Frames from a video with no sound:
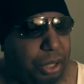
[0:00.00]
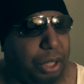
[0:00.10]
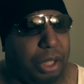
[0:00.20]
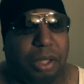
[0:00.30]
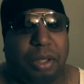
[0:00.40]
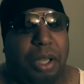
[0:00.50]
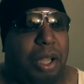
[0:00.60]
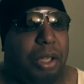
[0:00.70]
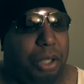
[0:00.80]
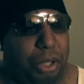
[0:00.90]
You shouldn't,
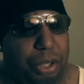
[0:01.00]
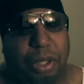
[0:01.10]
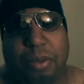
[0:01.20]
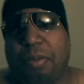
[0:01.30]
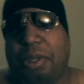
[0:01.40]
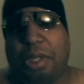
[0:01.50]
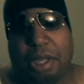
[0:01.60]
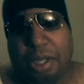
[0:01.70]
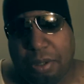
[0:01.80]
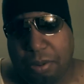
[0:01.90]
you shouldn't, you
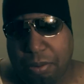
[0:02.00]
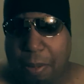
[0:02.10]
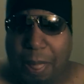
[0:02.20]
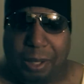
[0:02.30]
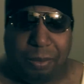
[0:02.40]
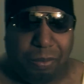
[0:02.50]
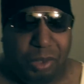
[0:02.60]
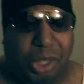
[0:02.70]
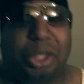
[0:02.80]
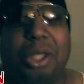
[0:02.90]
know,
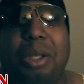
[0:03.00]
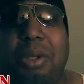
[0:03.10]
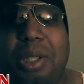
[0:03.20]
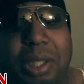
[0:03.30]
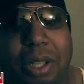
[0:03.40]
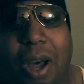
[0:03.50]
you shouldn't